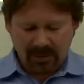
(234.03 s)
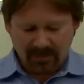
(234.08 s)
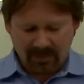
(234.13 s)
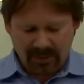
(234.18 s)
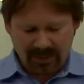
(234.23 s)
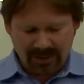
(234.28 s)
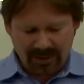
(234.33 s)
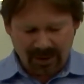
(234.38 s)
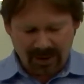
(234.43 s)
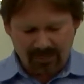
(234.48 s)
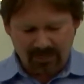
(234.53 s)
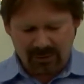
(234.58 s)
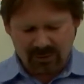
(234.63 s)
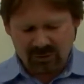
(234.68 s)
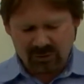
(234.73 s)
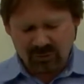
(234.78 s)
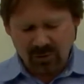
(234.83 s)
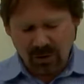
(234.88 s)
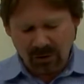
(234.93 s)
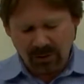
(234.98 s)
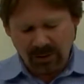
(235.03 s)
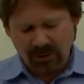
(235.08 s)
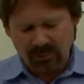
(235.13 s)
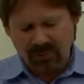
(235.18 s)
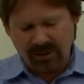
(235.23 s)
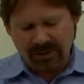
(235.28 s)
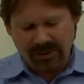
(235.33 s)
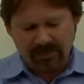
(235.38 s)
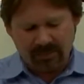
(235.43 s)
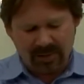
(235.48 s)
But I'm going to strongly
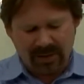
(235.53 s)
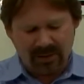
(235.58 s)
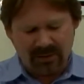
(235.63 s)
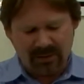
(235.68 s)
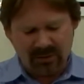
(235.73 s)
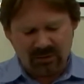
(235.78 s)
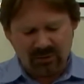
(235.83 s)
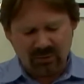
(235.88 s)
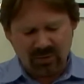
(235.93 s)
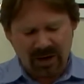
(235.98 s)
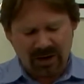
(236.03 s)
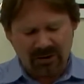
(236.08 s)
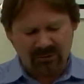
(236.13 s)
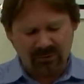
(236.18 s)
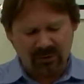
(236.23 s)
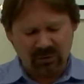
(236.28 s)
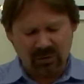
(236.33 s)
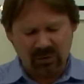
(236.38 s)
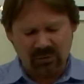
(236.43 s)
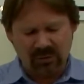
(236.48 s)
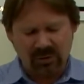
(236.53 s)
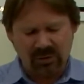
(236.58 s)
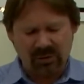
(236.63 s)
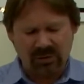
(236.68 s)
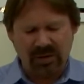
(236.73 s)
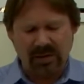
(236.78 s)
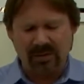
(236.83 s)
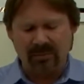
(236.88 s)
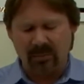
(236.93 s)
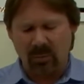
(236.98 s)
recommend that you actually use a
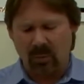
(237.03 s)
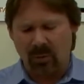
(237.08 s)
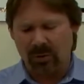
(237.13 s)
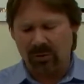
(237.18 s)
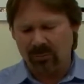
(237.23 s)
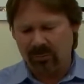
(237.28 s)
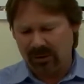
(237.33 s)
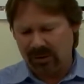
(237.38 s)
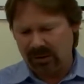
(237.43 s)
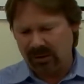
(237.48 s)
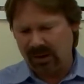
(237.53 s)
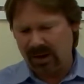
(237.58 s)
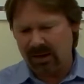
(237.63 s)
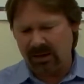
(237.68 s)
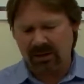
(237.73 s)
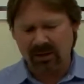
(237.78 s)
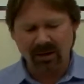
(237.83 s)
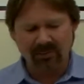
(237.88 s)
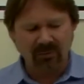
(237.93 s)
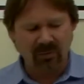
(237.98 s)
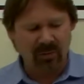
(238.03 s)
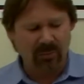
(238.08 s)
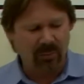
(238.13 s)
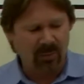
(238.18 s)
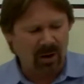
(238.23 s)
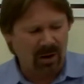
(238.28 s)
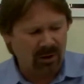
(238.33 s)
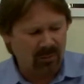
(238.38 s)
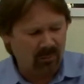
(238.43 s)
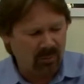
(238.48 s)
seam board. We're going to kind of cover a
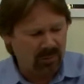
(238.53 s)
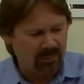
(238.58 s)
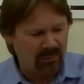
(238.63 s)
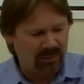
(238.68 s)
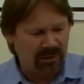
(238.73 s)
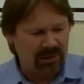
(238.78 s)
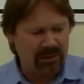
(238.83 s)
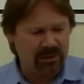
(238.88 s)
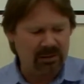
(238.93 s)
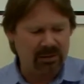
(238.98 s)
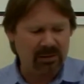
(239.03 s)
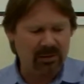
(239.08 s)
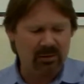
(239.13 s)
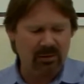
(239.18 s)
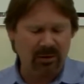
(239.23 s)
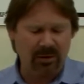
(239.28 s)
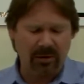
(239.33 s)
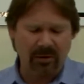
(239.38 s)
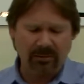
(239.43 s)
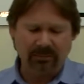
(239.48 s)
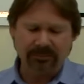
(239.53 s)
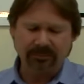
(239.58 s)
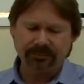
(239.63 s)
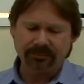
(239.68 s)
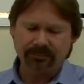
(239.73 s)
product we released this year.